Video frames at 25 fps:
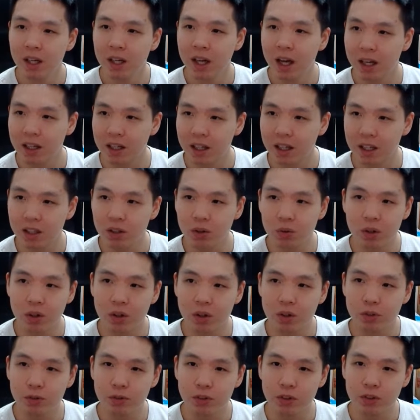And I don't
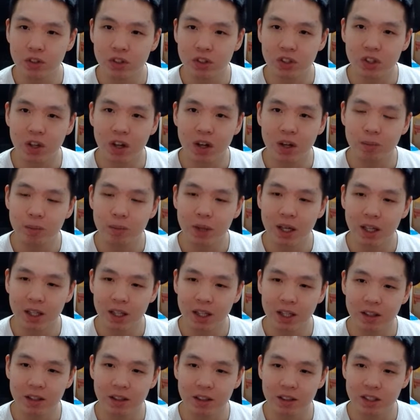know if you saw, but
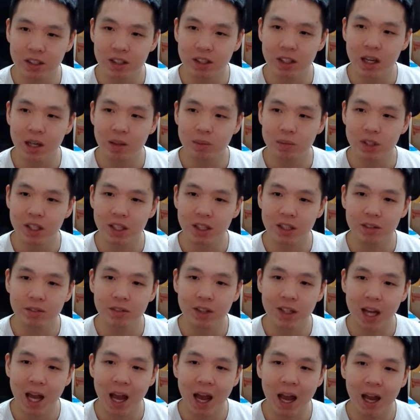in the steps, it
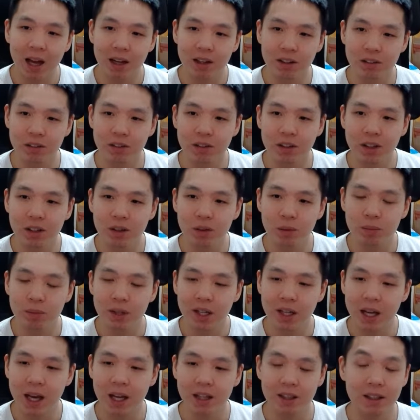even had a little
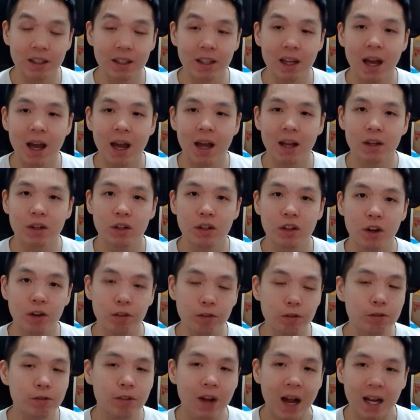bit at the end to
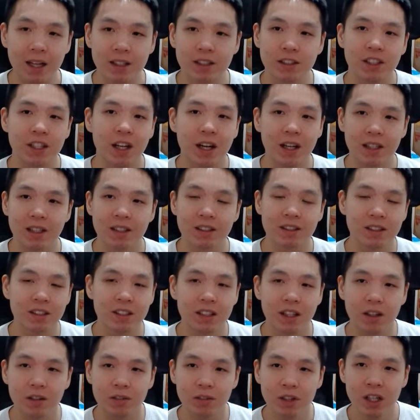fact check
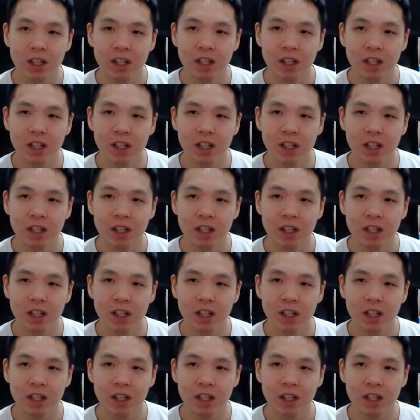itself.